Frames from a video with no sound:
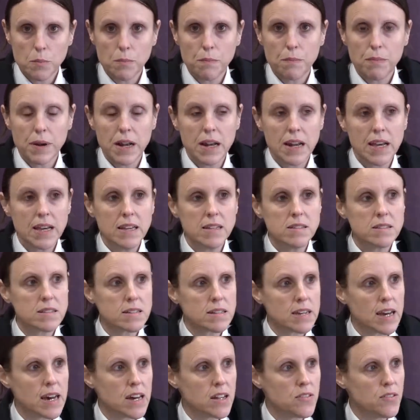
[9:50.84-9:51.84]
Please
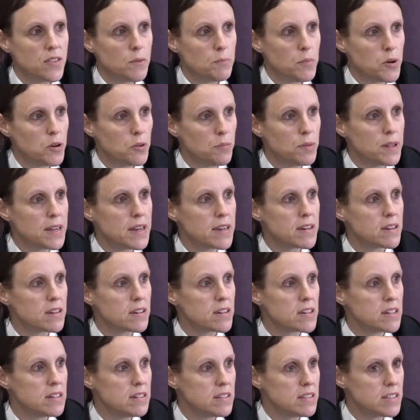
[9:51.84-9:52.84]
can the public
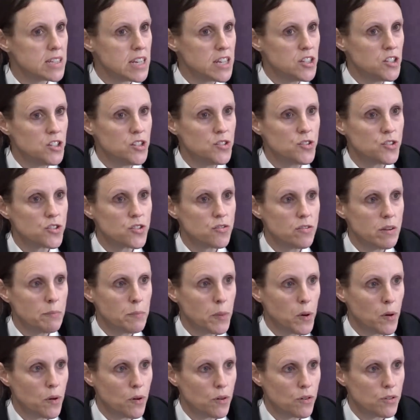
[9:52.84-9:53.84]
continue to
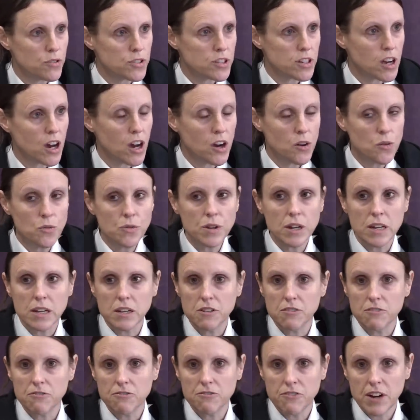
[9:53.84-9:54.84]
report only
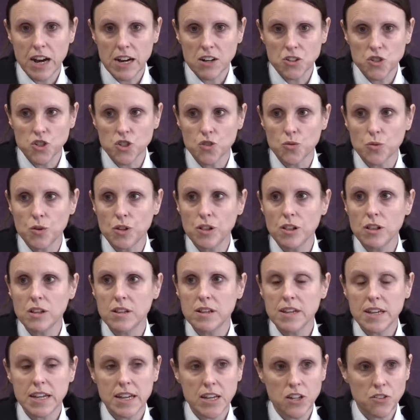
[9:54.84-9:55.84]
factual
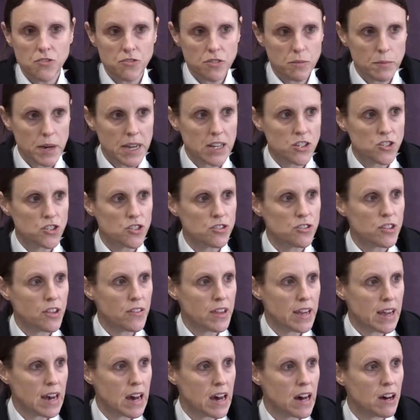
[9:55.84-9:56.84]
information that
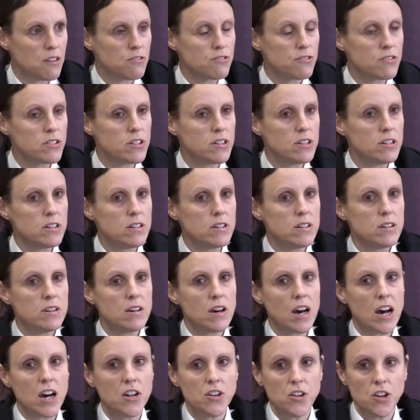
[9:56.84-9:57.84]
they have
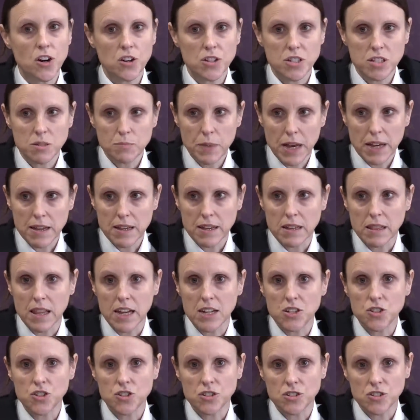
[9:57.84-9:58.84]
and not
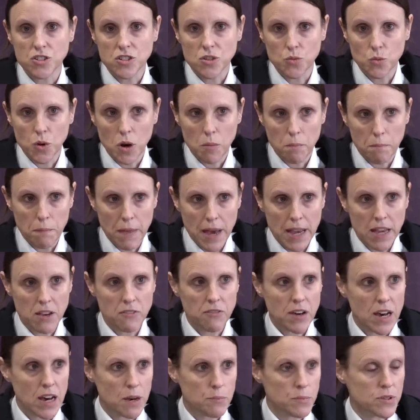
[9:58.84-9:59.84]
speculation as to what may have
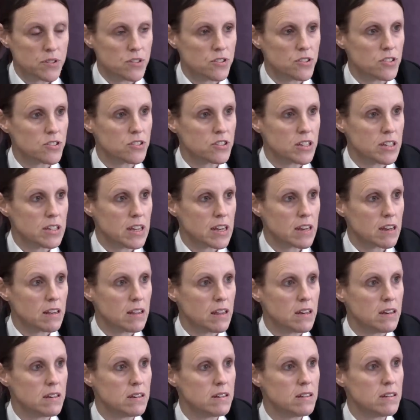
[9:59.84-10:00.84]
happened to Nicola,